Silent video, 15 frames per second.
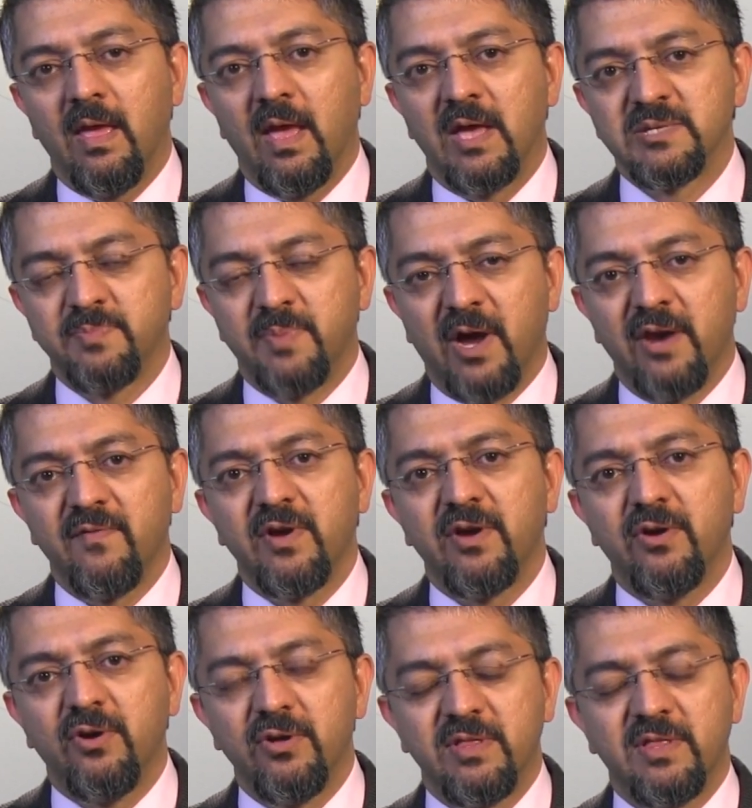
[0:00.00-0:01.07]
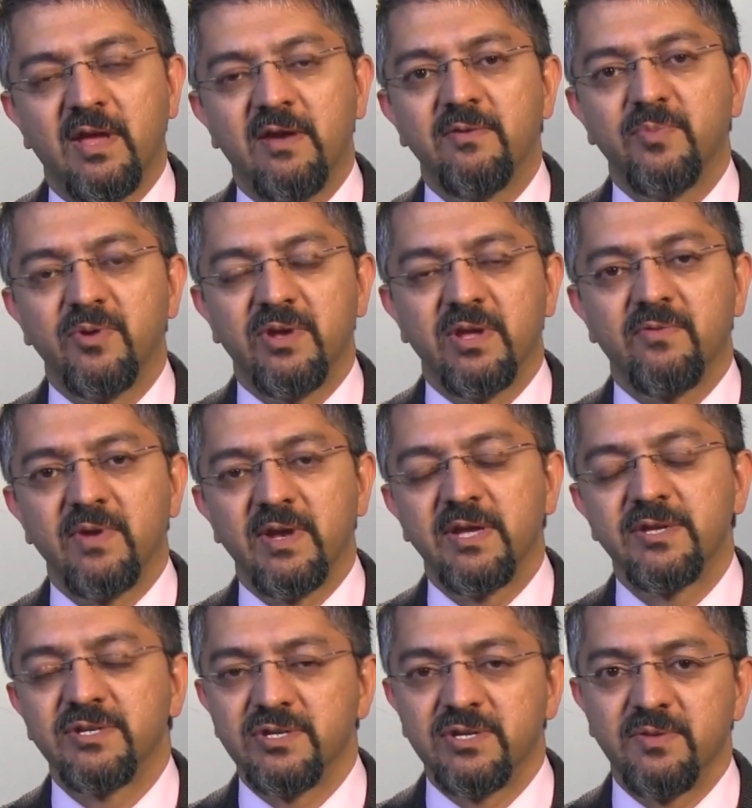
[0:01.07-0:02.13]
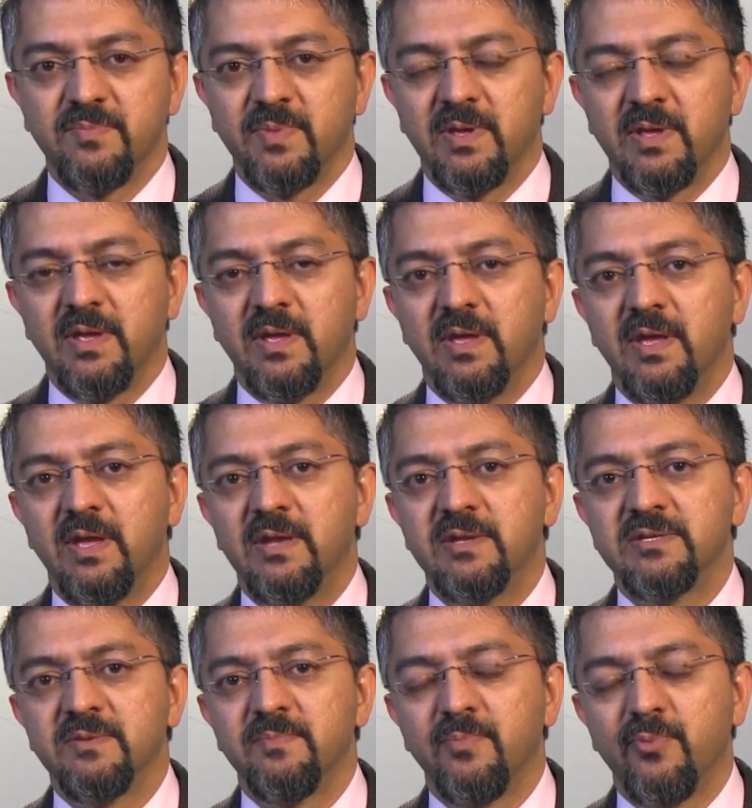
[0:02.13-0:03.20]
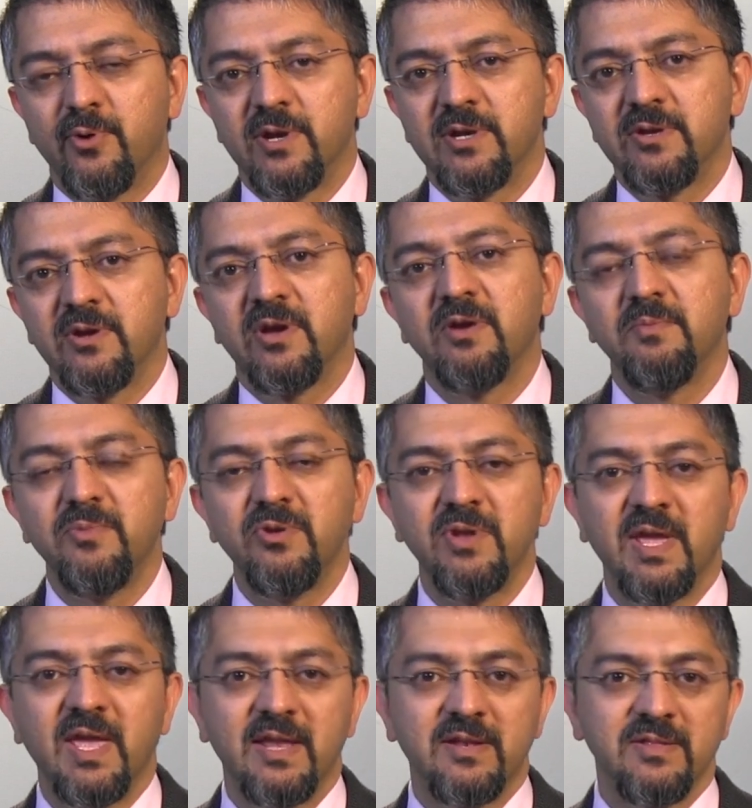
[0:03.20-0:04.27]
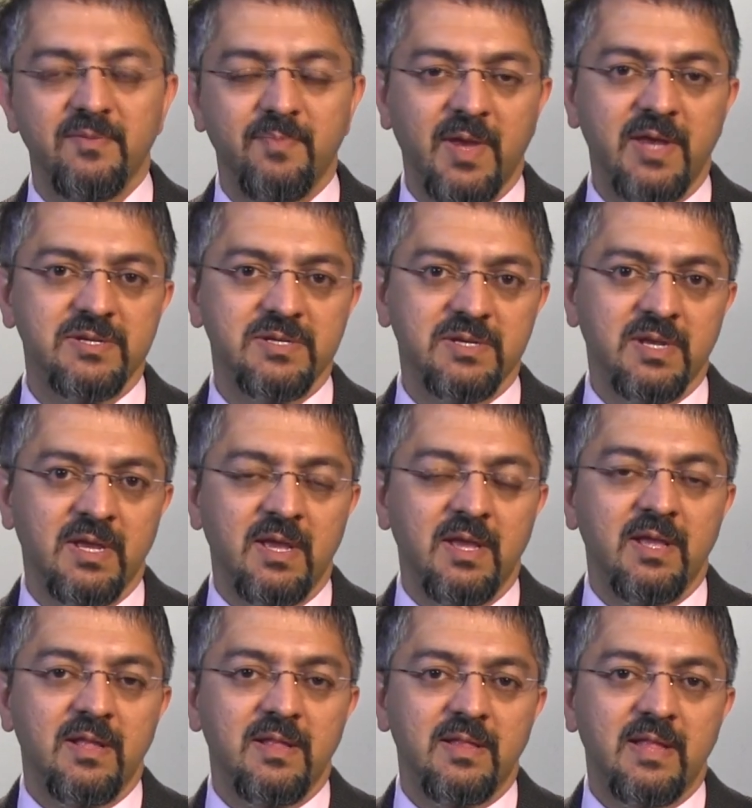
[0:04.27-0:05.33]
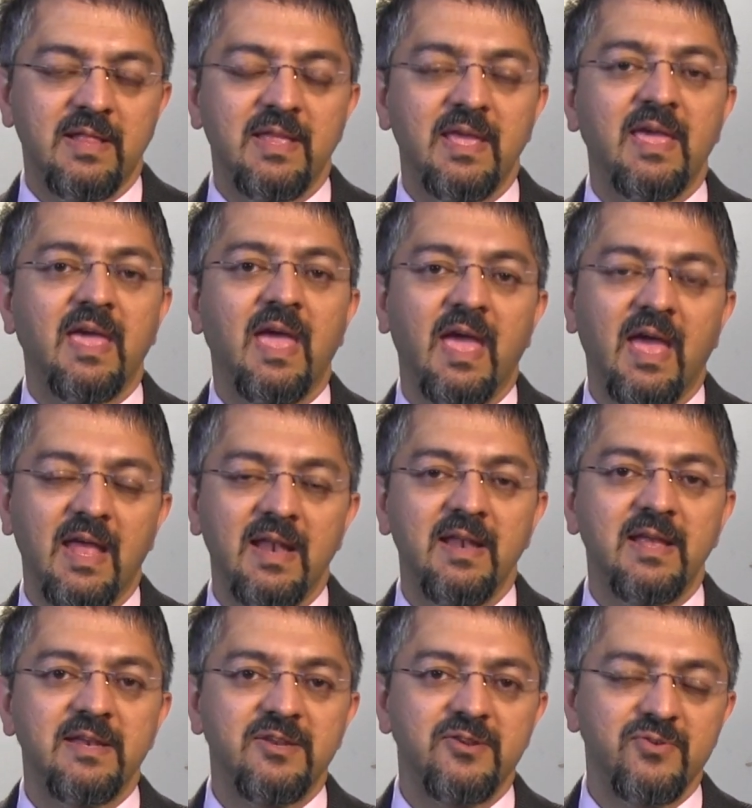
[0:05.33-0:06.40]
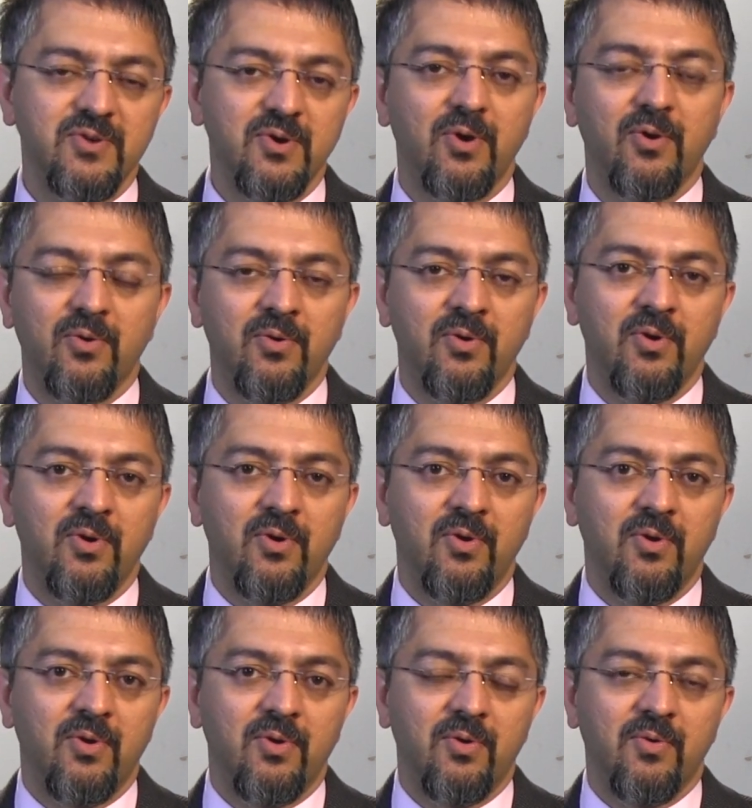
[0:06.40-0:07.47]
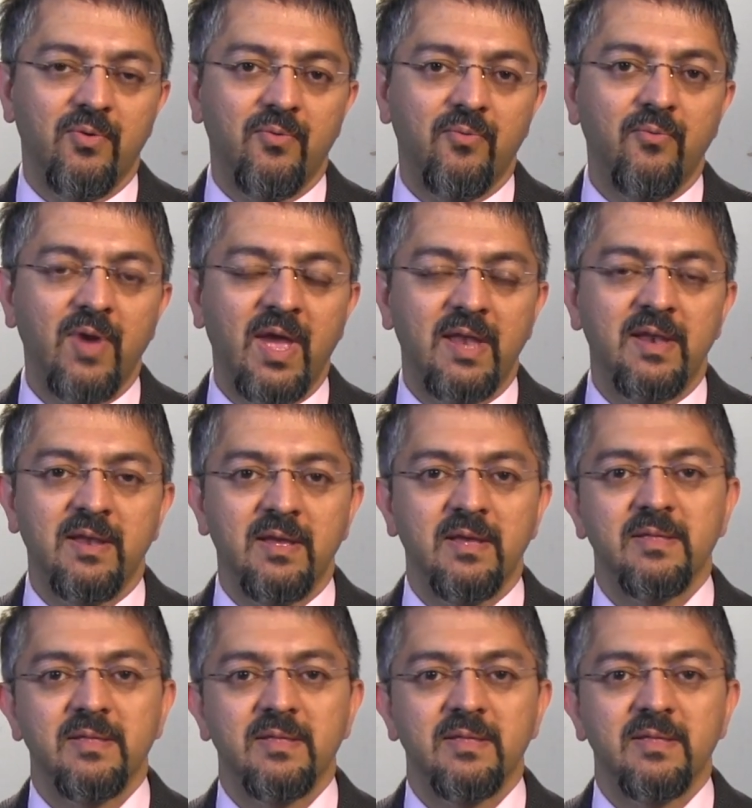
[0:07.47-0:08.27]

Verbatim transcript: As part of a good therapeutic relationship, it is important to communicate to the patient that they can let you know when